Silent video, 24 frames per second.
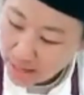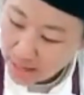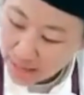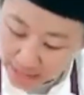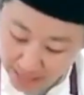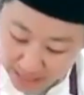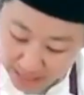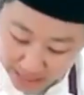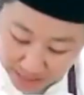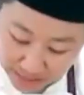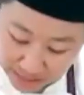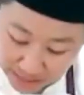
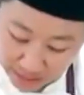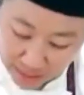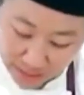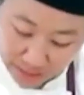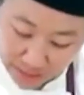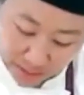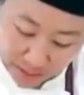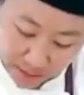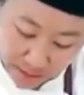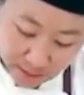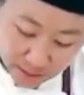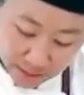And
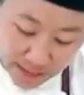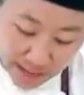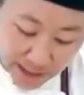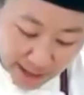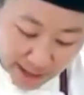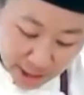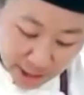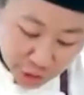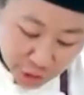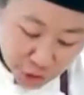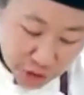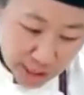the
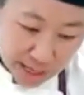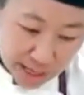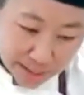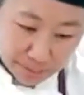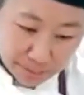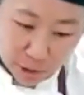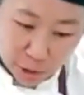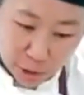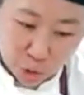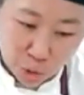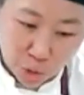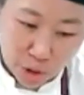edge that I'm
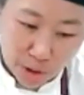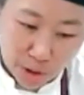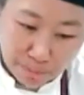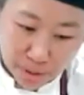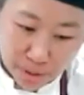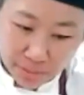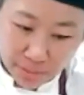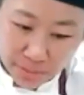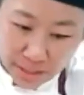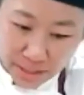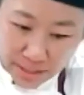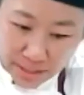going to crimp
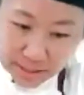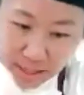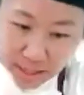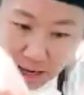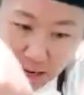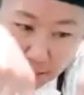on this,